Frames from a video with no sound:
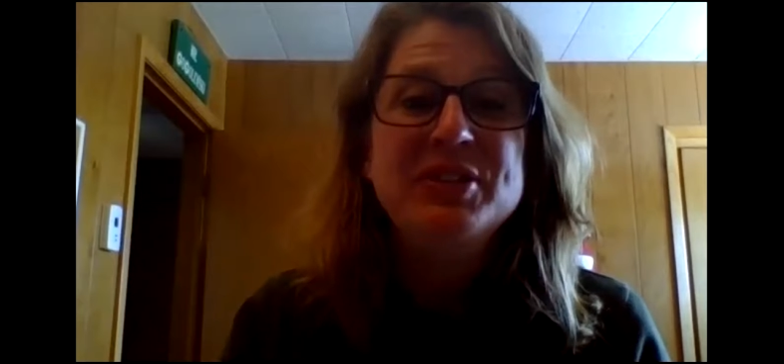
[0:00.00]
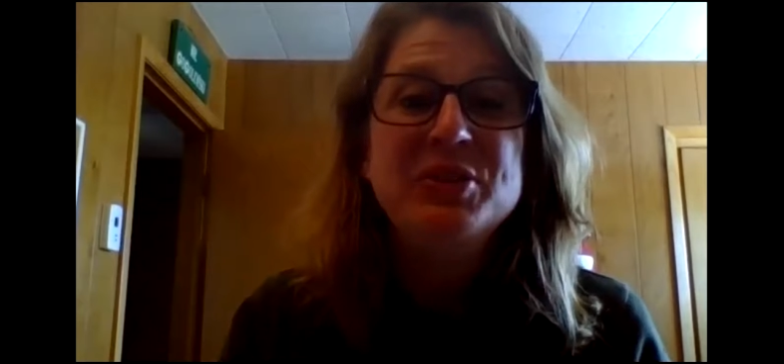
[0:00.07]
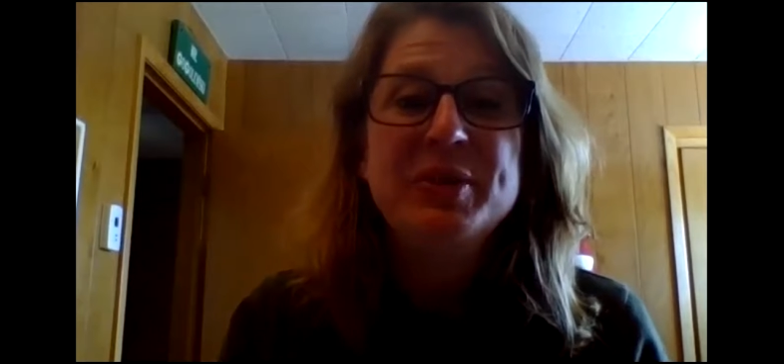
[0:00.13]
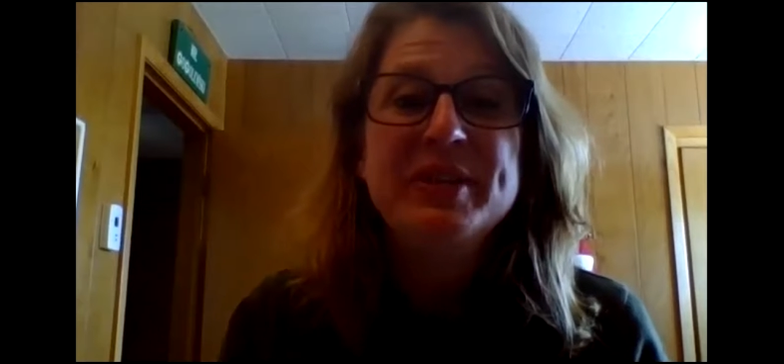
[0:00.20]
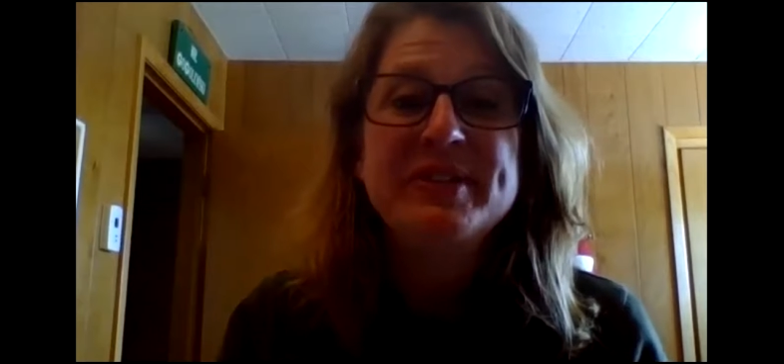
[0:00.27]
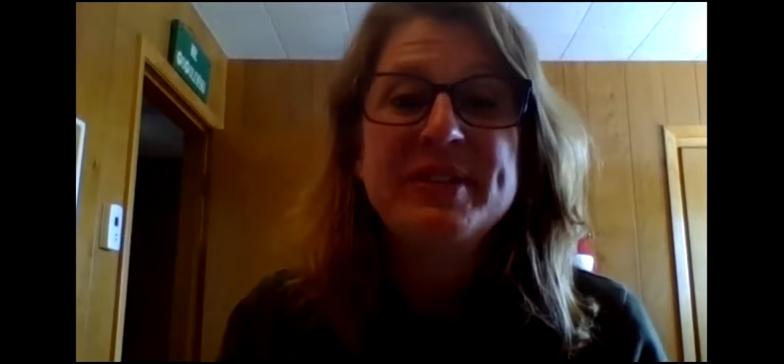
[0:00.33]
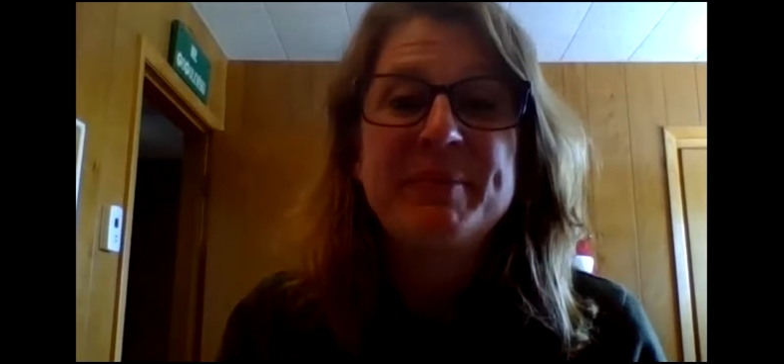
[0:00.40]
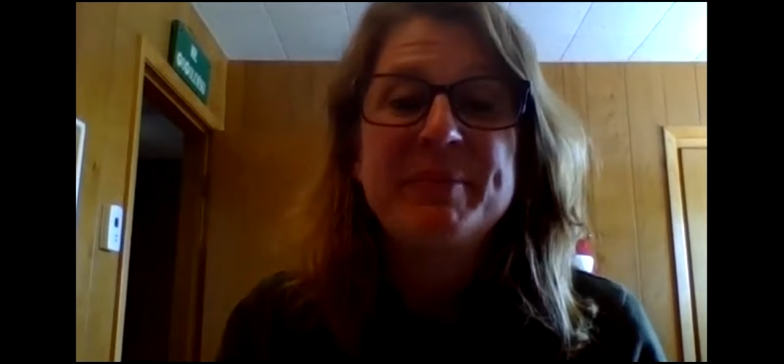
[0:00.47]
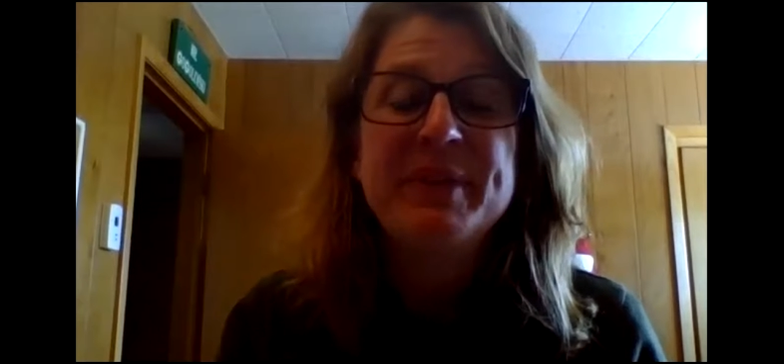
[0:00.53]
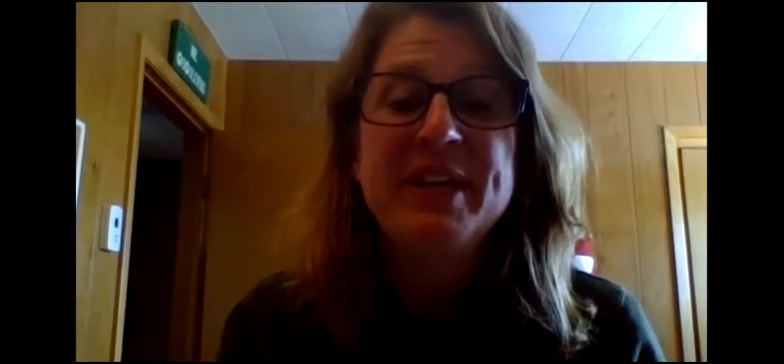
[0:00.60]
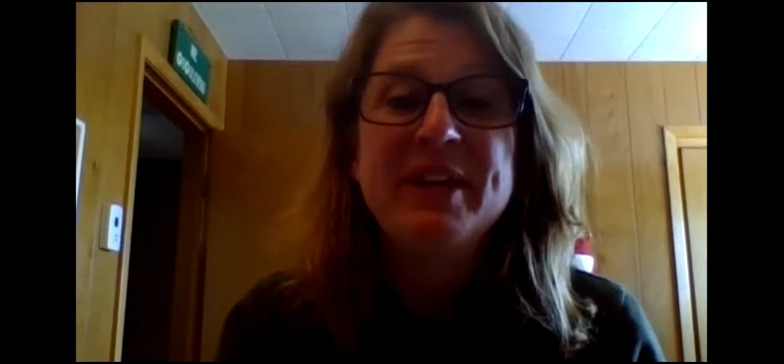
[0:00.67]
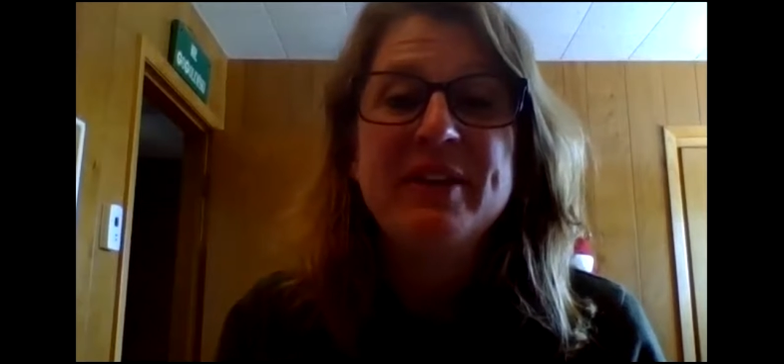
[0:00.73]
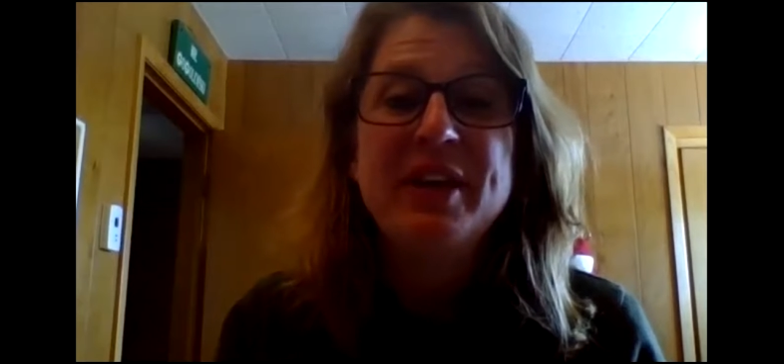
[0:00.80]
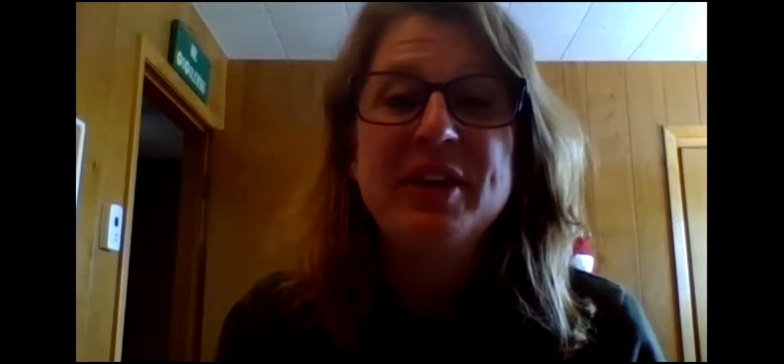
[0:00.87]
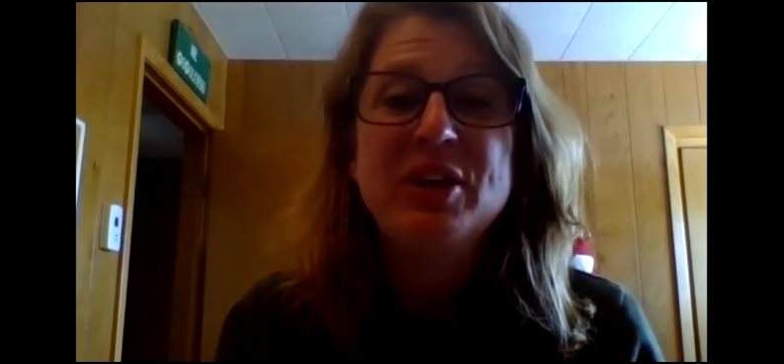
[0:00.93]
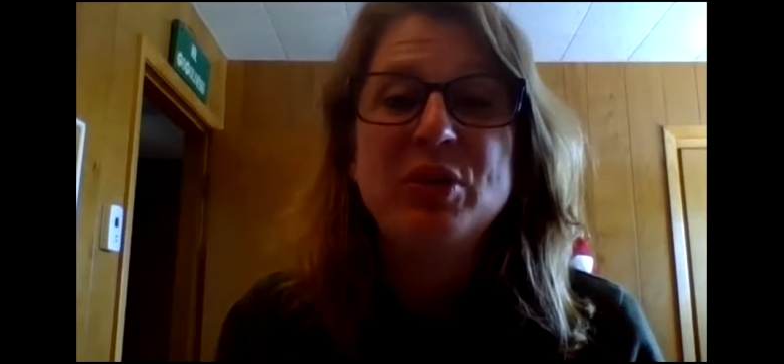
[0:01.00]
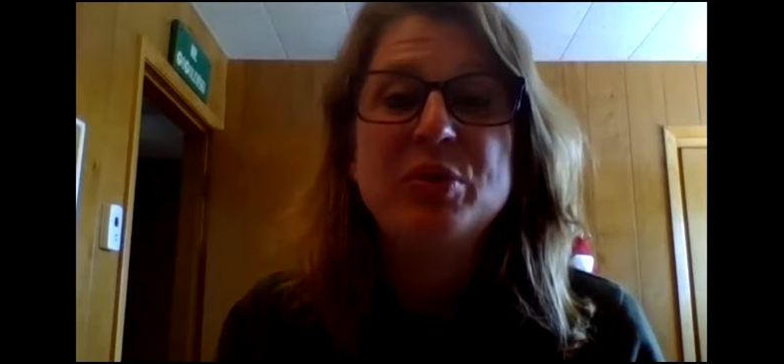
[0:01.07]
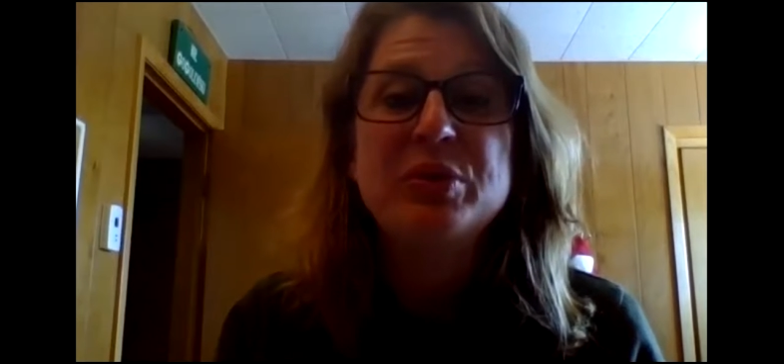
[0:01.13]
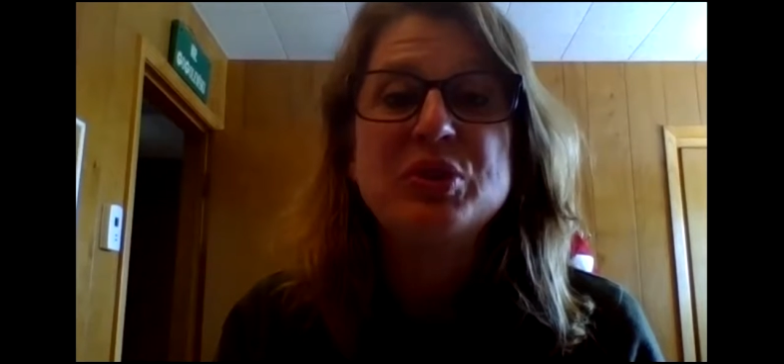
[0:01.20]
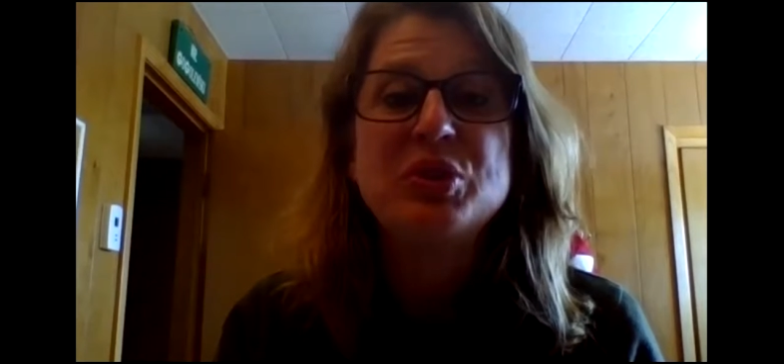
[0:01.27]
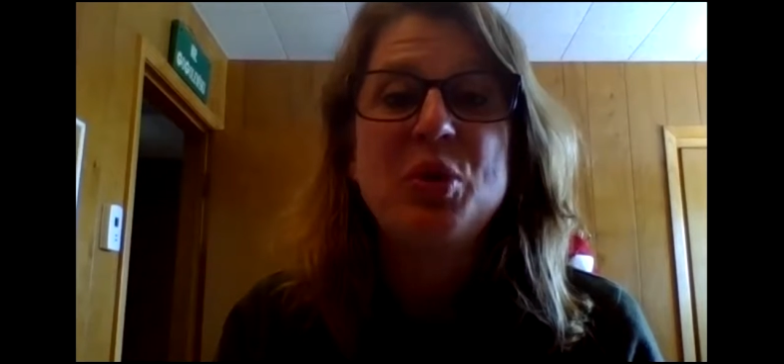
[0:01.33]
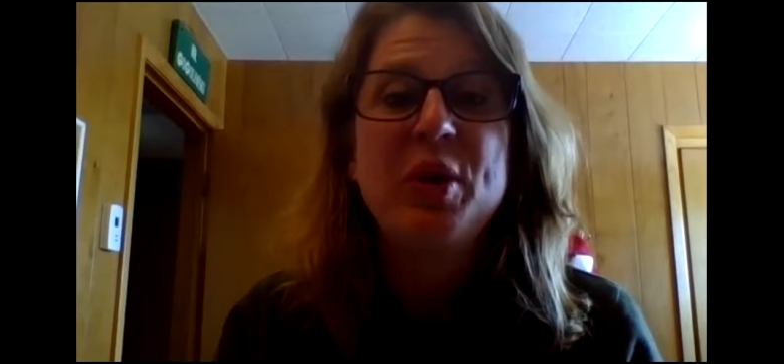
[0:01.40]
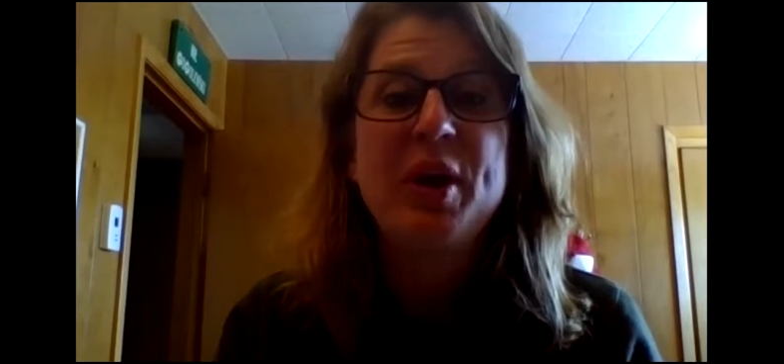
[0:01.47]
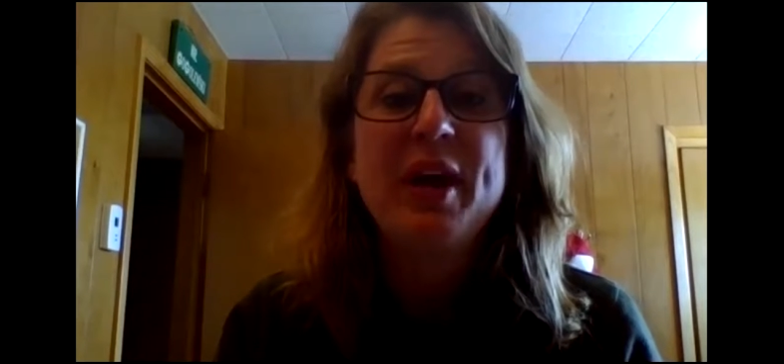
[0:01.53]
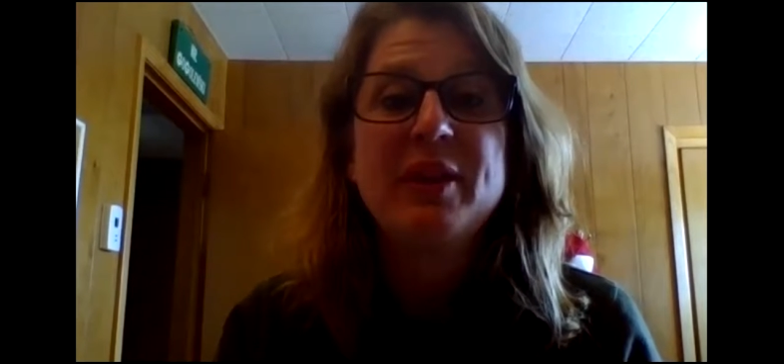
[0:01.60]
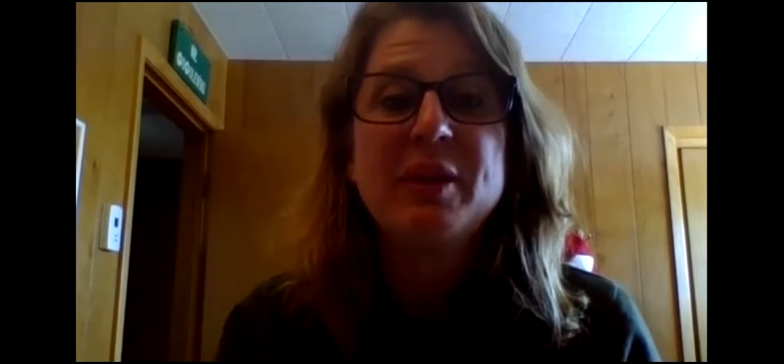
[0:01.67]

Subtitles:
doing something that you enjoy.